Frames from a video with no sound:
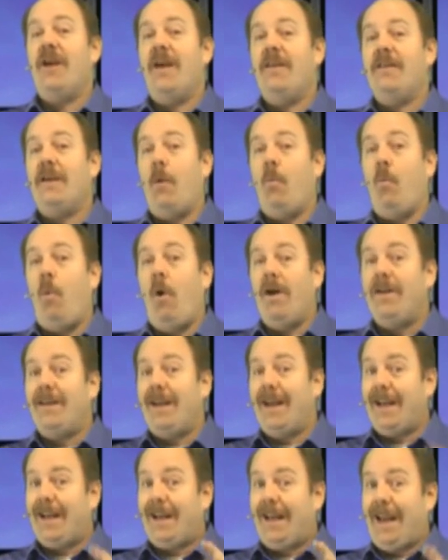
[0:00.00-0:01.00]
say that
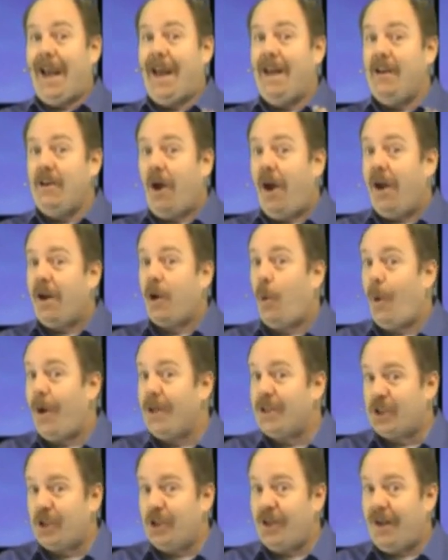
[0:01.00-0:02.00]
one cannot
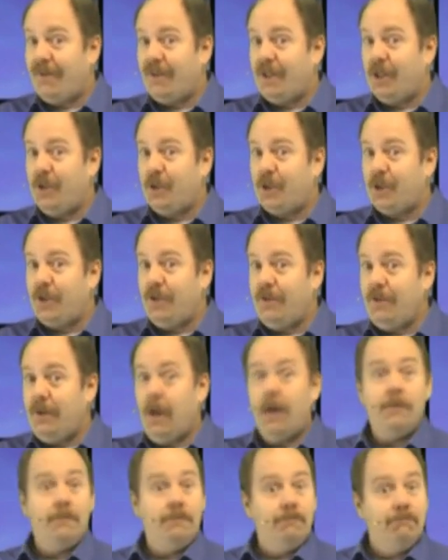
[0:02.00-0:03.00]
question evolution?
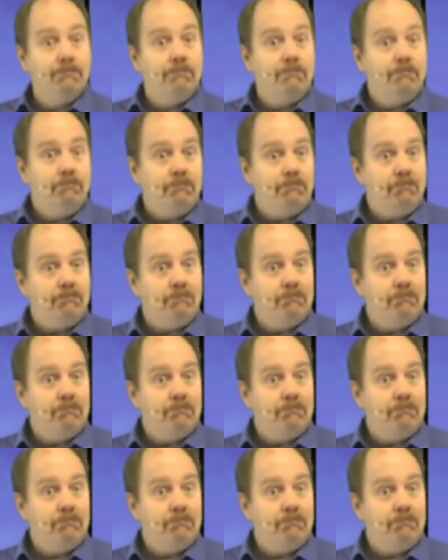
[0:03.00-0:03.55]
Hmm?